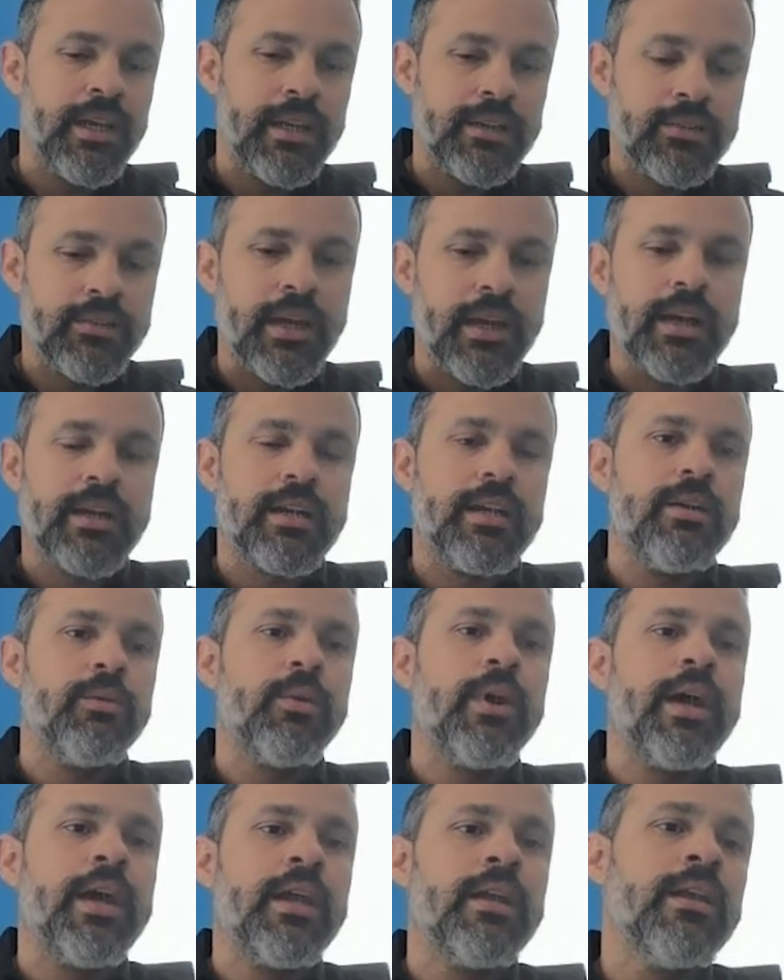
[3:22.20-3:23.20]
Exactly,
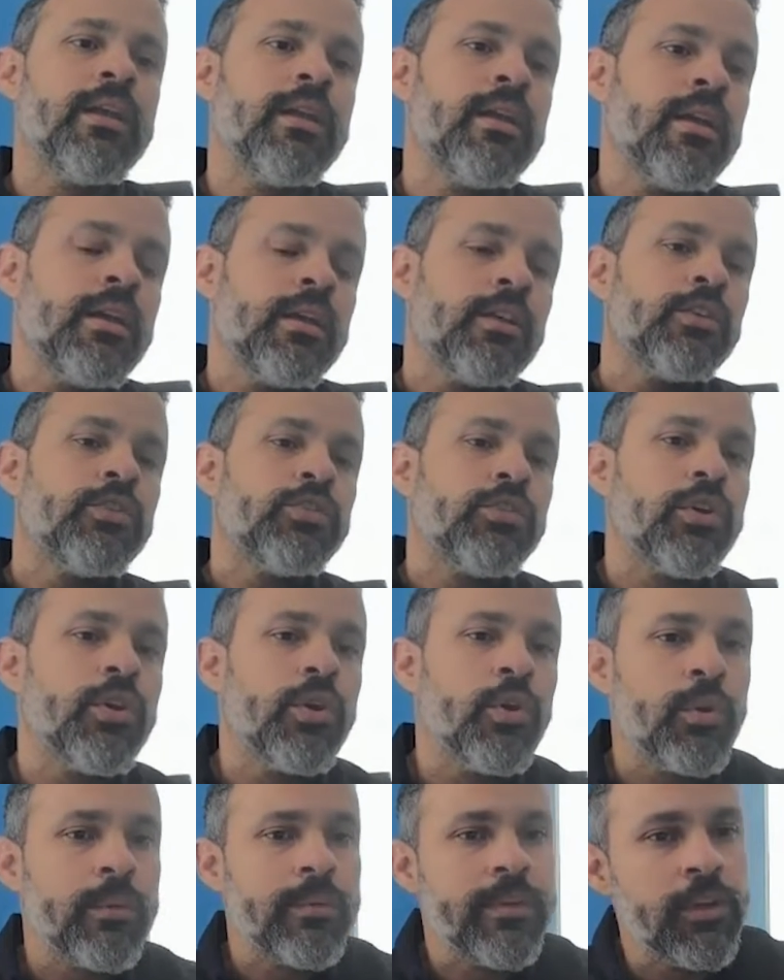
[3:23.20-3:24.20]
right.
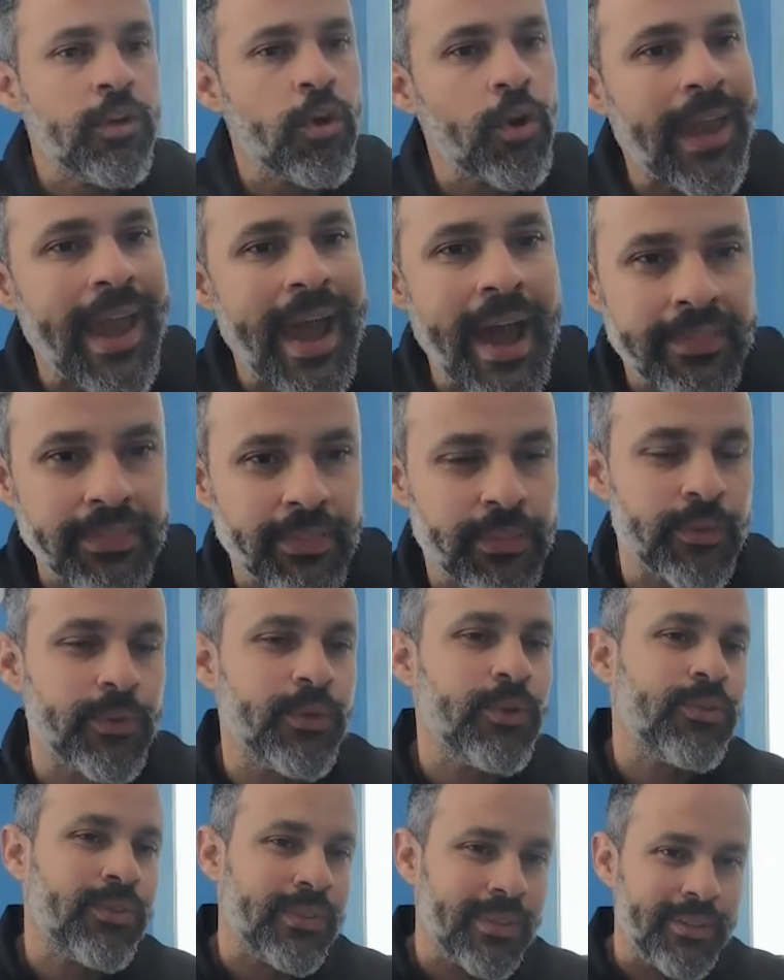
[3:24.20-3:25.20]
So,
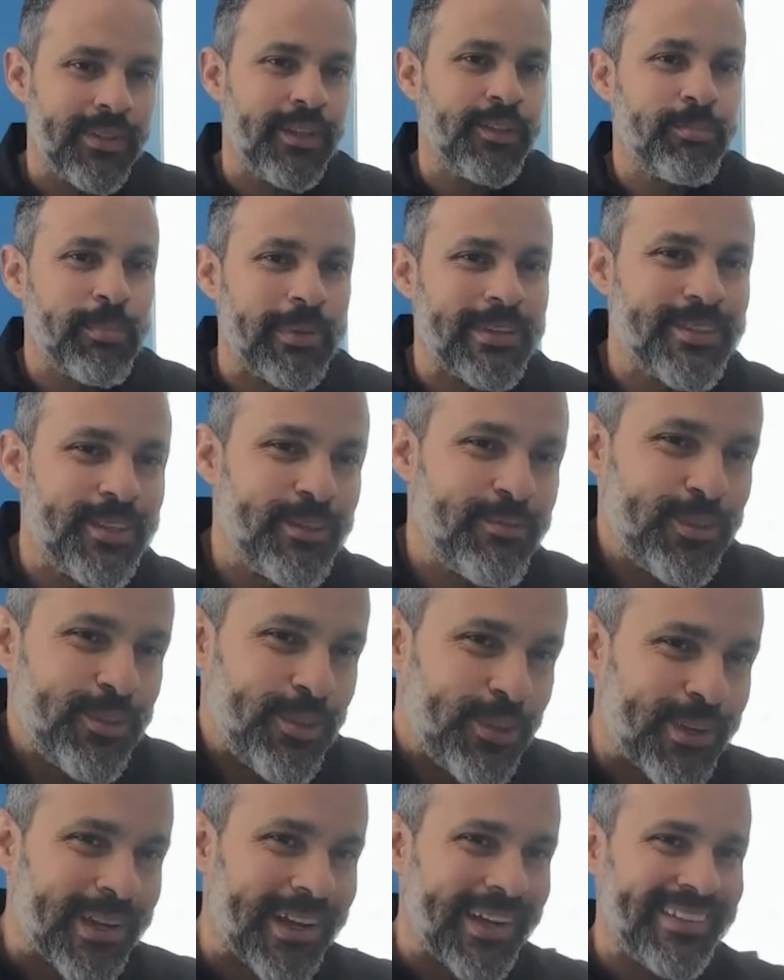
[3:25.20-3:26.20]
catheters, and especially for
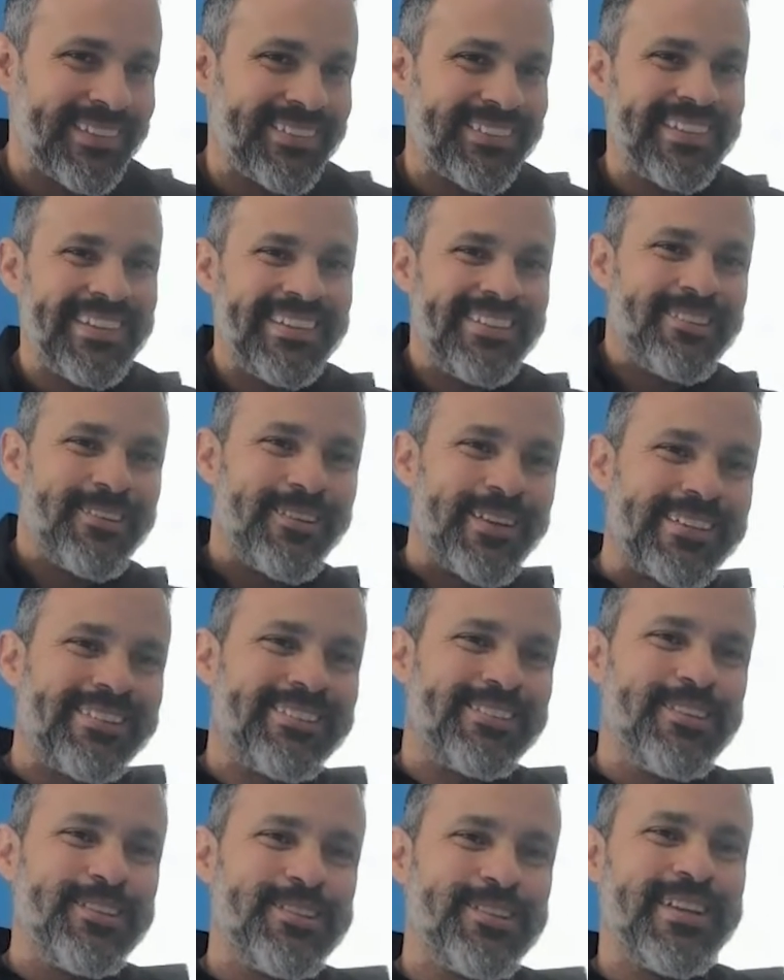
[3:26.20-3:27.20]
you guys, the,
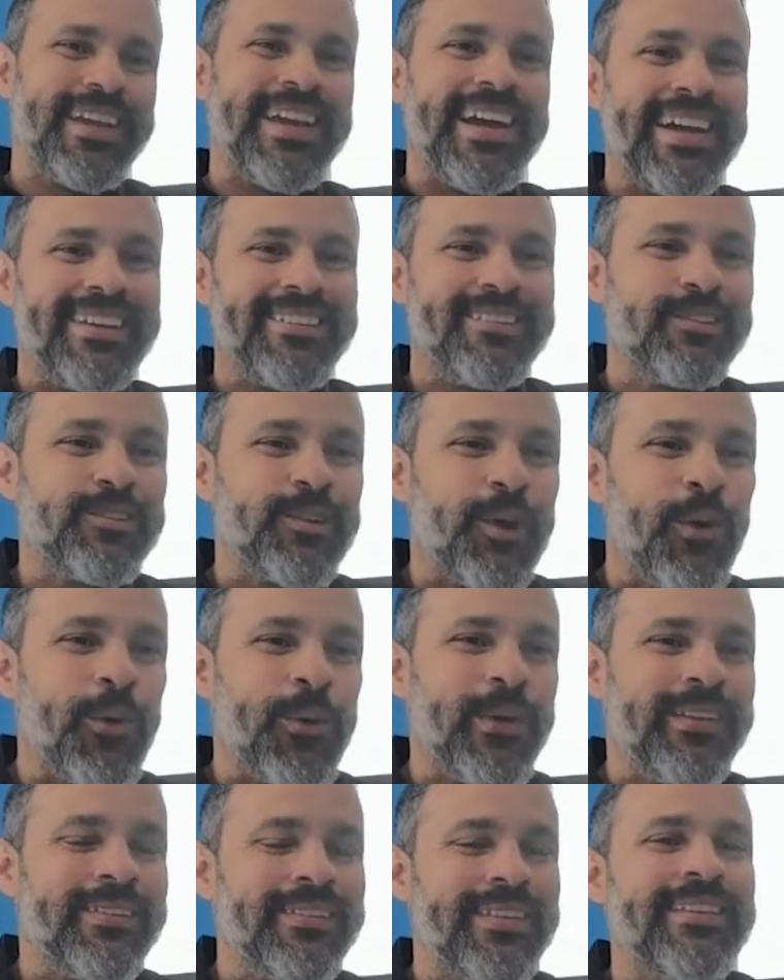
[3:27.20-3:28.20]
extrusion guys, it's
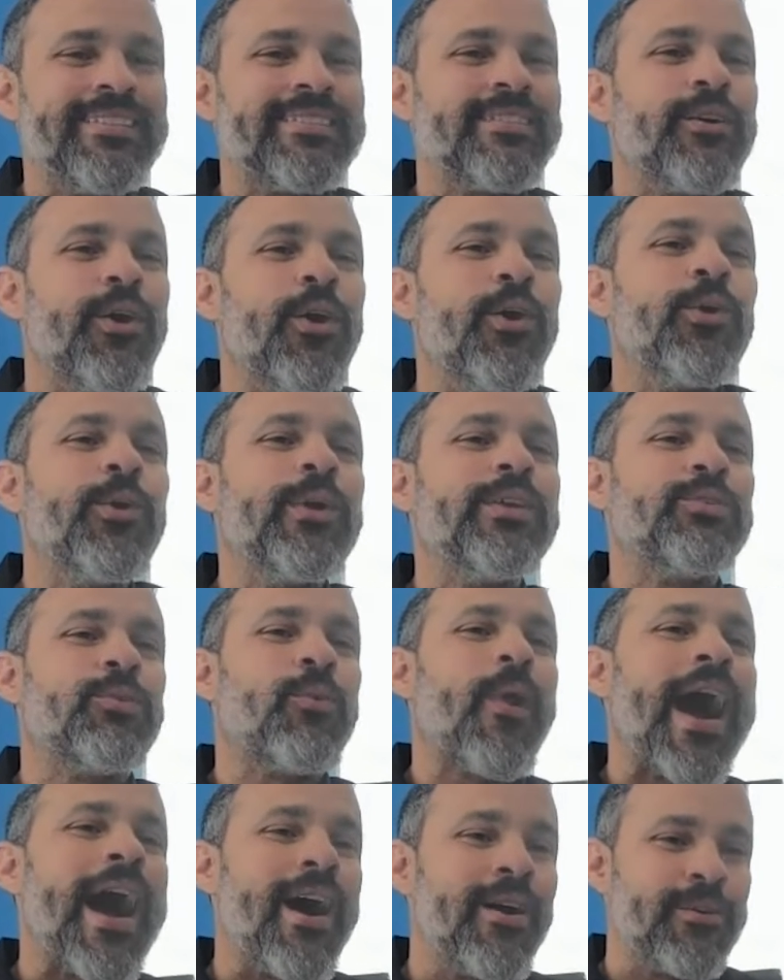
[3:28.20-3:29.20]
always
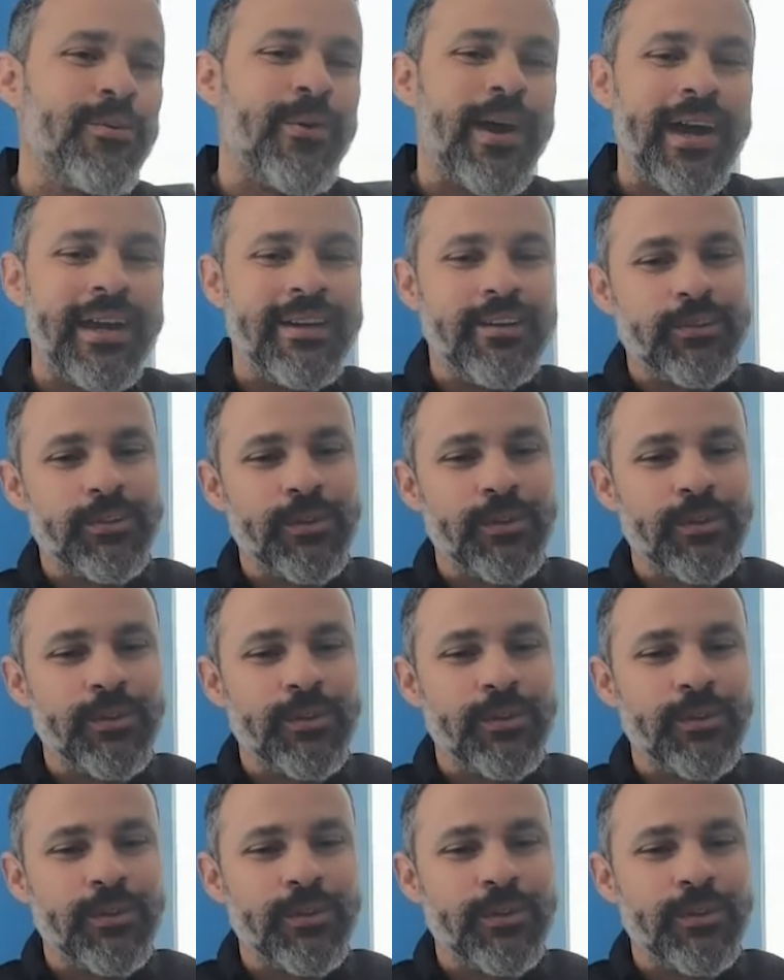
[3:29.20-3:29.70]
round, right?